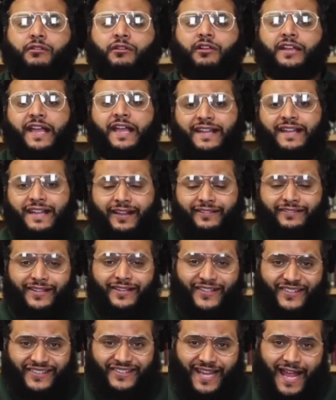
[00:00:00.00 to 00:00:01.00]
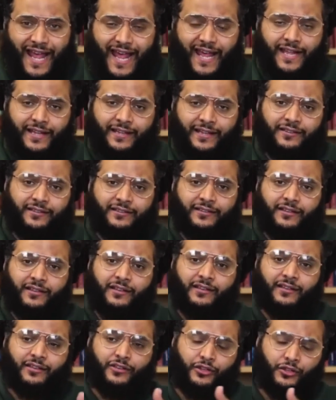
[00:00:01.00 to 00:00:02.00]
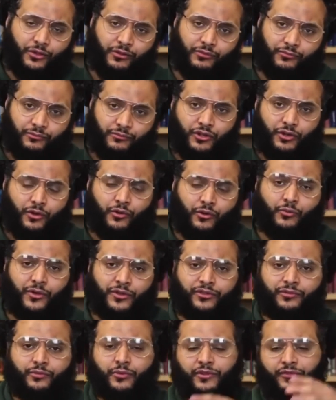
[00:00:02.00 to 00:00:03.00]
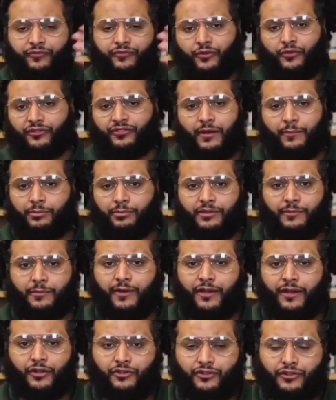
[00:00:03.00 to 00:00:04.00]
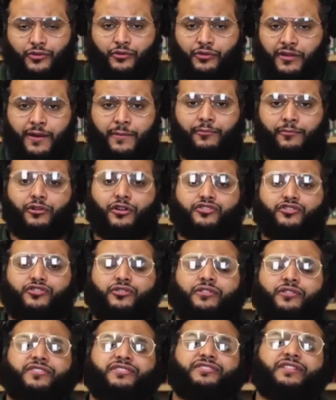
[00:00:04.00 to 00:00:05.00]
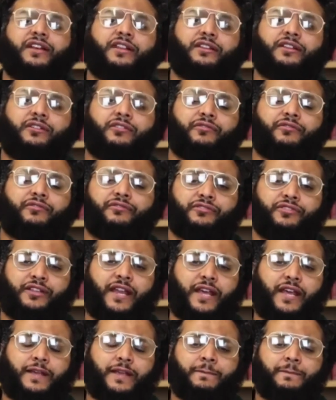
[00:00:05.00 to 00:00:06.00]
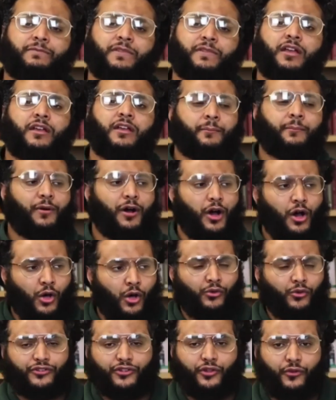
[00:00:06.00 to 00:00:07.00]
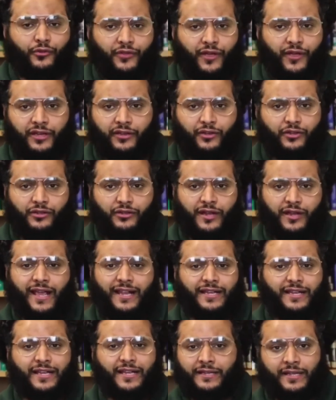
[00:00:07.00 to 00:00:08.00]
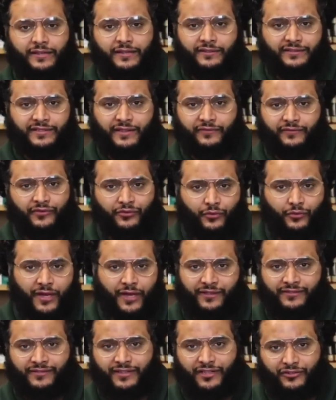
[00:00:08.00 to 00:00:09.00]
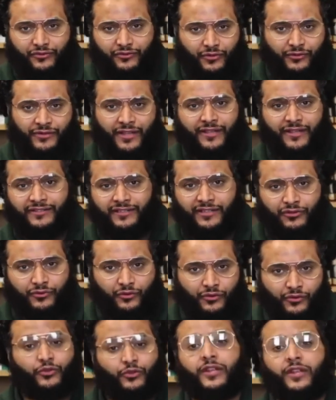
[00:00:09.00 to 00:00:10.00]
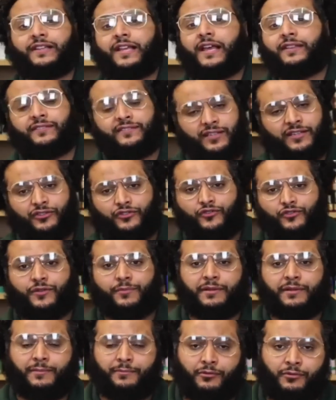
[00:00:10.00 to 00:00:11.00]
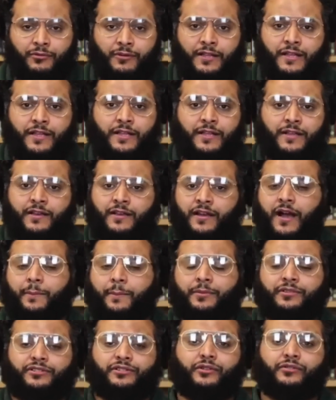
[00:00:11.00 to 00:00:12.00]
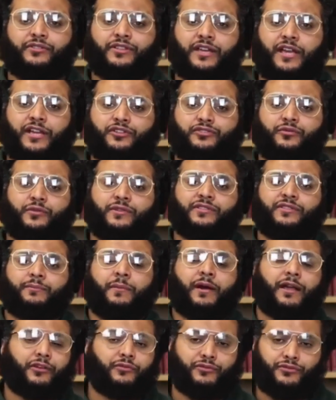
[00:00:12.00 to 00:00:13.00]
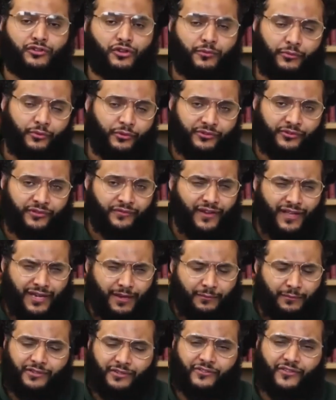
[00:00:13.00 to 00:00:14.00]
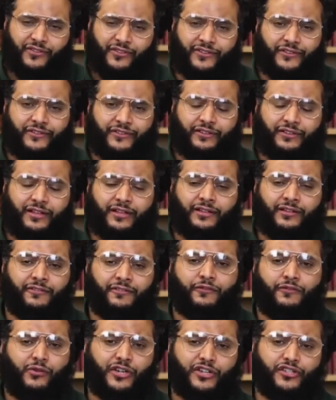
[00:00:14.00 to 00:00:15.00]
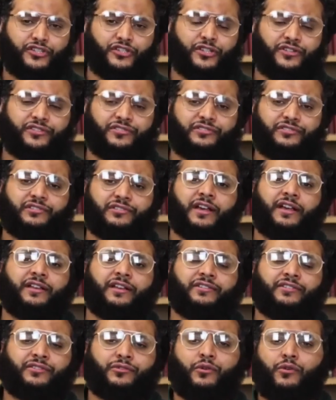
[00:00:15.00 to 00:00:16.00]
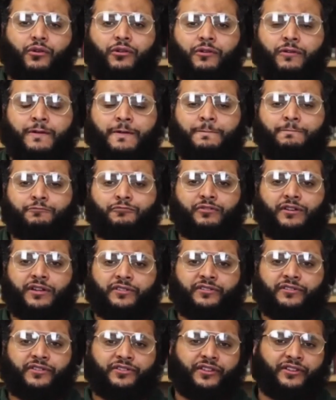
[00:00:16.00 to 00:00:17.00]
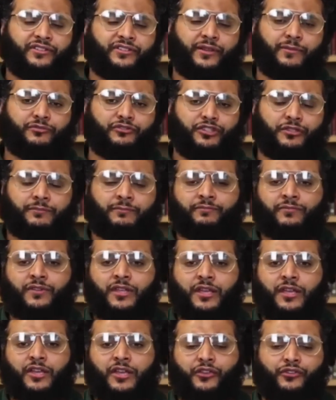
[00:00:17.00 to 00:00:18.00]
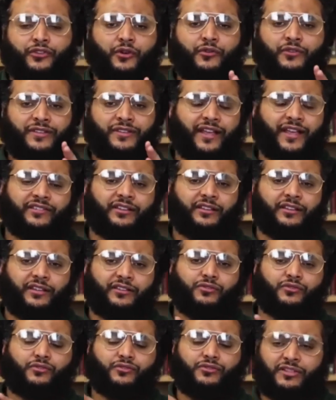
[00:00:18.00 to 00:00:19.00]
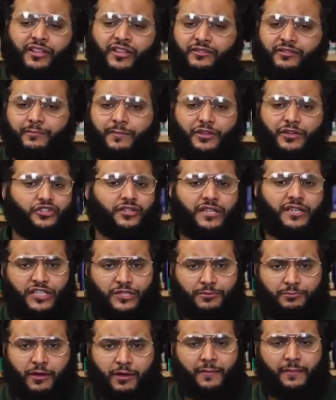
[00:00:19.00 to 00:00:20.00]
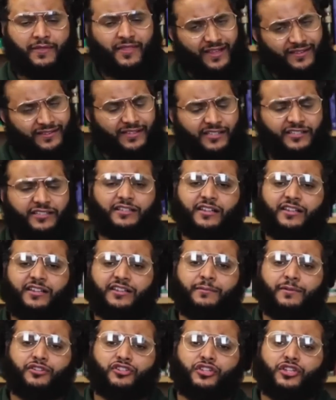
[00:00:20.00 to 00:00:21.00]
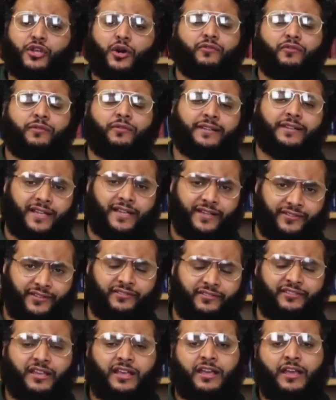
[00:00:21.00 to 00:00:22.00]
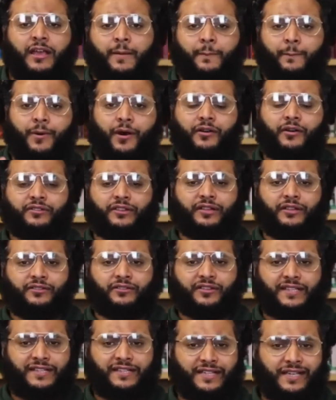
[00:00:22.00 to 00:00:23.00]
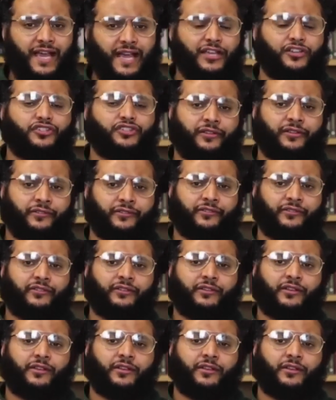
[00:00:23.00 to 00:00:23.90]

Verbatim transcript: can understand, you know, with, with, for example, the biological and embryological understanding of today. But also that it couldn't alienate the 7th or 8th century or 9th century or 10th century people mm. up until the age when the microscope was developed. This is uh, foolishness at its core, really, this assumption. So, yes, it doesn't, doesn't mention the sperm in that sense, it doesn't mention the ovum in that sense, but the, the indications,